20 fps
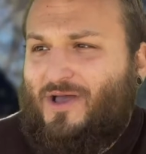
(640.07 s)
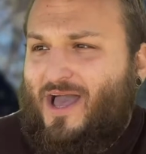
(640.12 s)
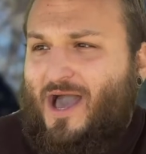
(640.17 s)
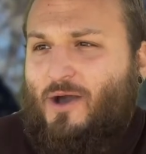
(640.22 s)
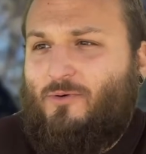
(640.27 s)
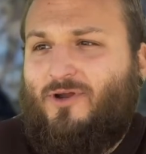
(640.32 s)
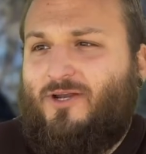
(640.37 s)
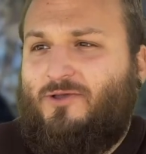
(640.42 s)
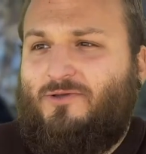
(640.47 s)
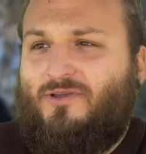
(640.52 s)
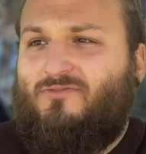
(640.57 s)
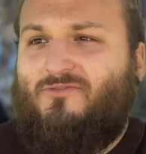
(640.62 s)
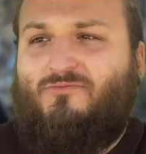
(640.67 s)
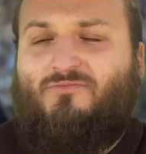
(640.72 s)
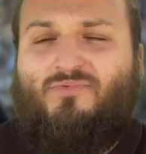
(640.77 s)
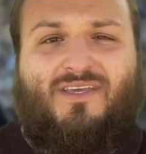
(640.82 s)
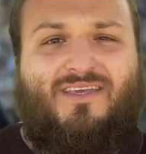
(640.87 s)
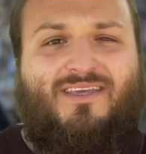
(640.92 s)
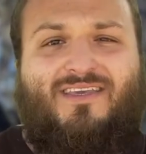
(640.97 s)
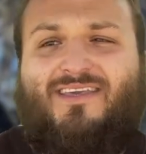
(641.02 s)
where do you even
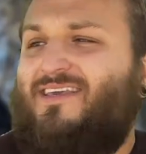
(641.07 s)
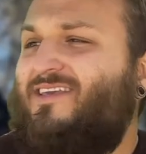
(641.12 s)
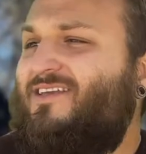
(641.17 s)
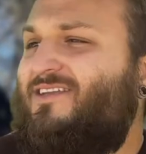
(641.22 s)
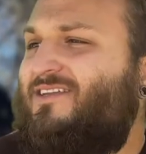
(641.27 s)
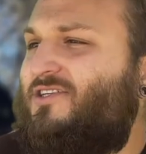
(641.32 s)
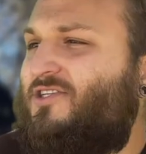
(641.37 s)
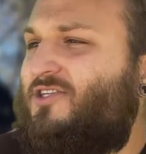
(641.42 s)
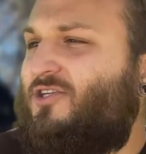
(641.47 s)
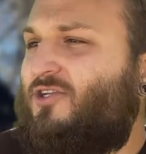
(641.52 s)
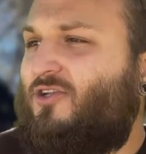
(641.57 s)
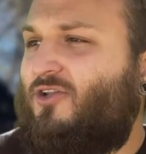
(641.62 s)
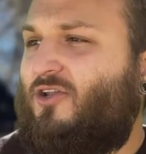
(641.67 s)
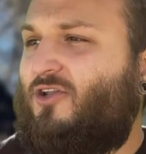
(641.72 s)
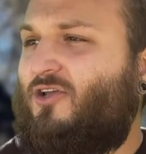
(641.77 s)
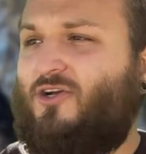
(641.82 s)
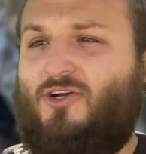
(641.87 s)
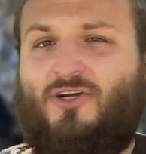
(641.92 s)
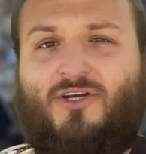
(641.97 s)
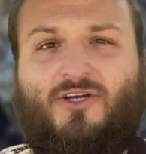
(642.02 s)
begin to
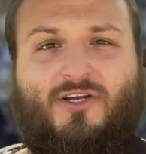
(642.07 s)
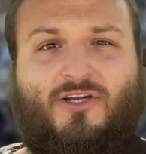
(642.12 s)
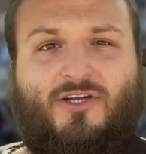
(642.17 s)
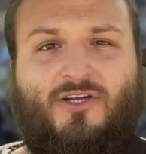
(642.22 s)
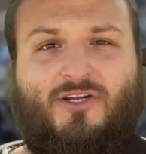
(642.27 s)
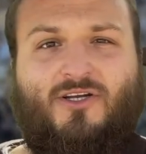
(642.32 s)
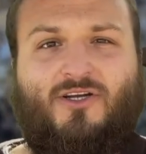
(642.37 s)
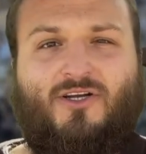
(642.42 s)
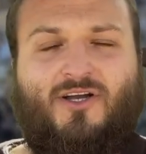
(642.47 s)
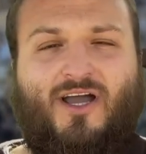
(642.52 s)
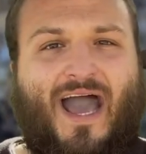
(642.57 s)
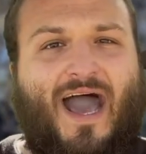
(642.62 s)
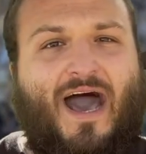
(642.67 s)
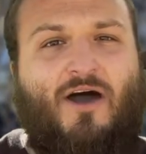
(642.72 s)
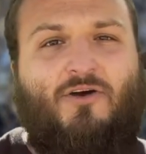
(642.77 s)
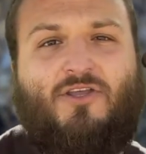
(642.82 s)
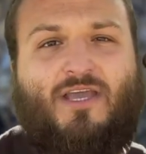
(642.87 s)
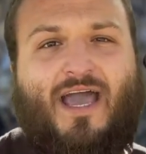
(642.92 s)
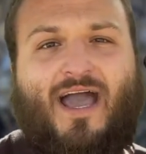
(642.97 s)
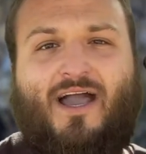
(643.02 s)
learn how
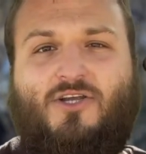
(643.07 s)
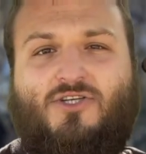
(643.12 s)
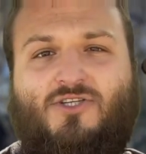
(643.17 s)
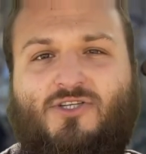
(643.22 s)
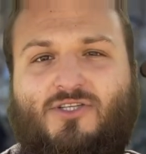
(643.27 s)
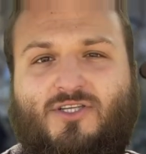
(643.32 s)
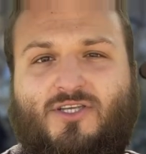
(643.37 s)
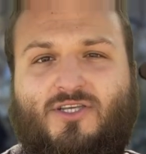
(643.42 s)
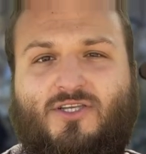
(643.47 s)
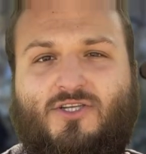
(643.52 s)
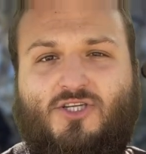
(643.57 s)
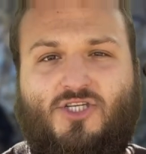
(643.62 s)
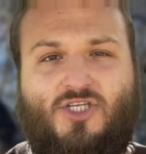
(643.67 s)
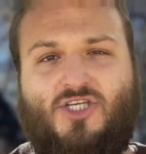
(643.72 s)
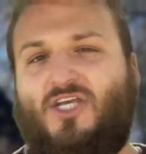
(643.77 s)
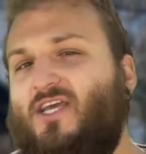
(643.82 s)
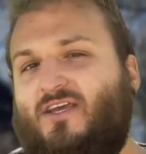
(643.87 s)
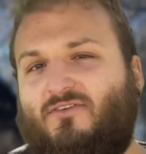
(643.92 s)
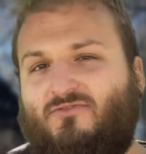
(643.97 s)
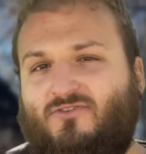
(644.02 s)
to actually
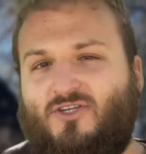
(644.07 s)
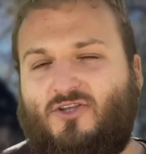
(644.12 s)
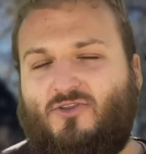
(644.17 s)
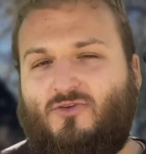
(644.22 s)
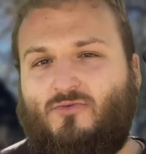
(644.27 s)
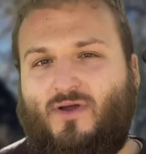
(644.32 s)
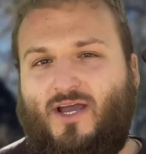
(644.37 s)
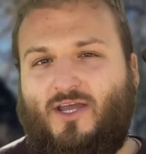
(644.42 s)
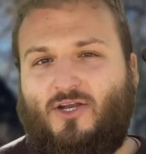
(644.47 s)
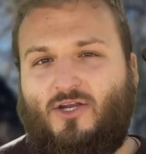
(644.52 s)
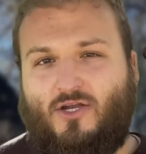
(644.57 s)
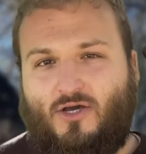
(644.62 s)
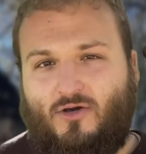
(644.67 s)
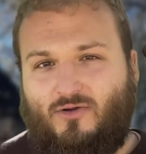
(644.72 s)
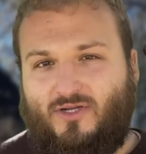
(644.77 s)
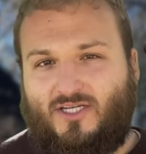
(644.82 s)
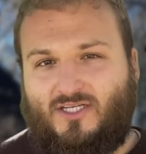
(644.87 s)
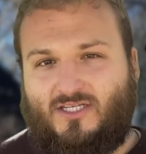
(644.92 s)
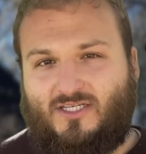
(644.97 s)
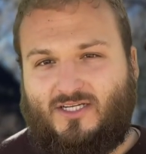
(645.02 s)
shift to the right note
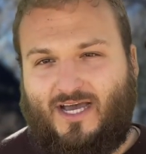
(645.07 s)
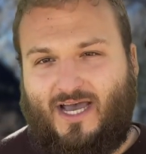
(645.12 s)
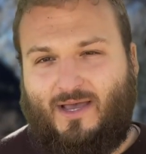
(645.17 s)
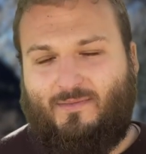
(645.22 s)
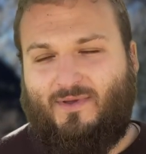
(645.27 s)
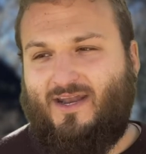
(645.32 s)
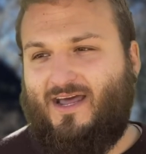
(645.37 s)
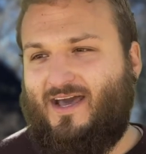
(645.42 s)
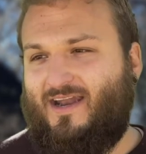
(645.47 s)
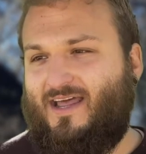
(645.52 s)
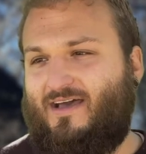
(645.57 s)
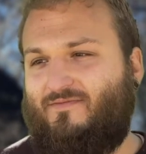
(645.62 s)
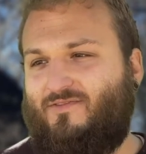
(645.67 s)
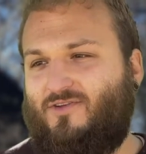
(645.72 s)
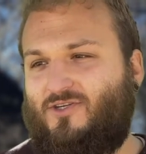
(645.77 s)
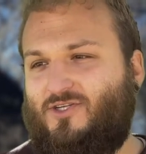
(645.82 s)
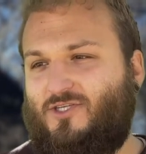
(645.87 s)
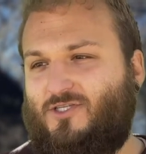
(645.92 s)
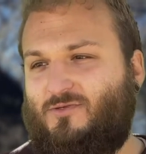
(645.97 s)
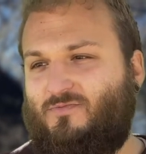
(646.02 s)
each time and not have
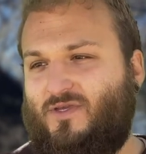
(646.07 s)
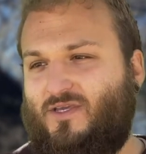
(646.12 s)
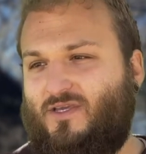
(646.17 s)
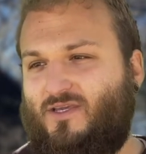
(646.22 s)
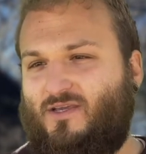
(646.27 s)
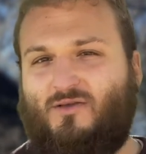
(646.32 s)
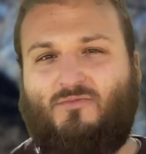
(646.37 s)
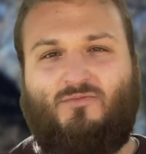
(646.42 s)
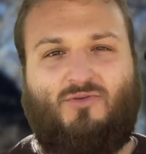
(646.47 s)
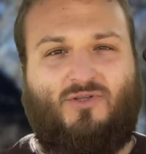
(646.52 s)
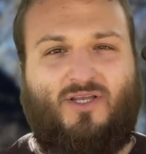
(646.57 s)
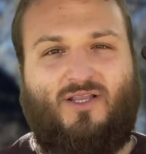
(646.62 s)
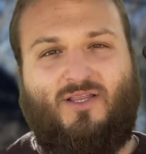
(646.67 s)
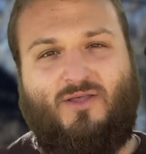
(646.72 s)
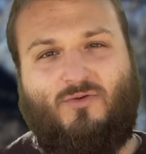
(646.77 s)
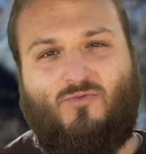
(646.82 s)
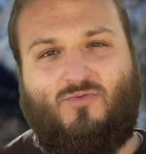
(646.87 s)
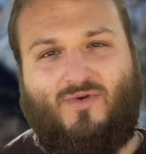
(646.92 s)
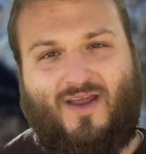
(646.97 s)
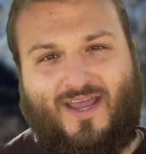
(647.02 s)
it just be completely
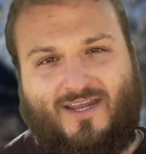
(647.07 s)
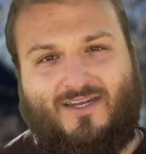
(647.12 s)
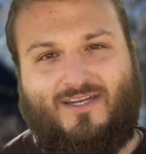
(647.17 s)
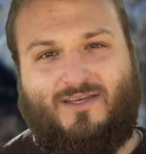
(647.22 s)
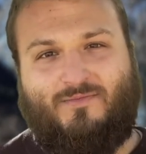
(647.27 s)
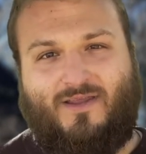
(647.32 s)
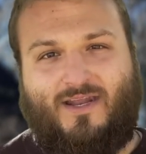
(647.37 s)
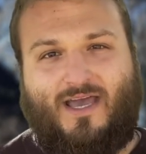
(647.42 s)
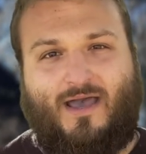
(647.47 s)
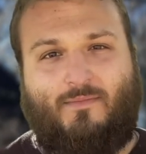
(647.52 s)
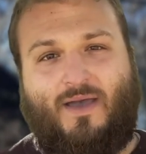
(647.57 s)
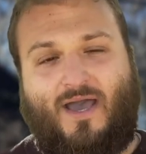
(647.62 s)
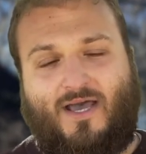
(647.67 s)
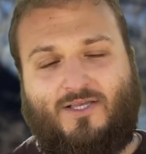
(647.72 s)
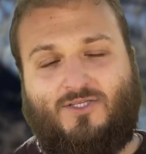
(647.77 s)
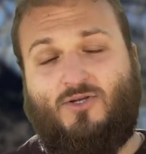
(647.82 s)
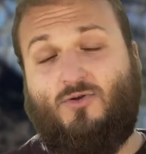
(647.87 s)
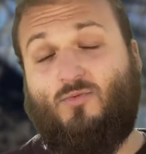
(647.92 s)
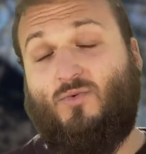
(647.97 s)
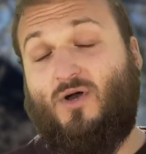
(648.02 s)
random and haphazard?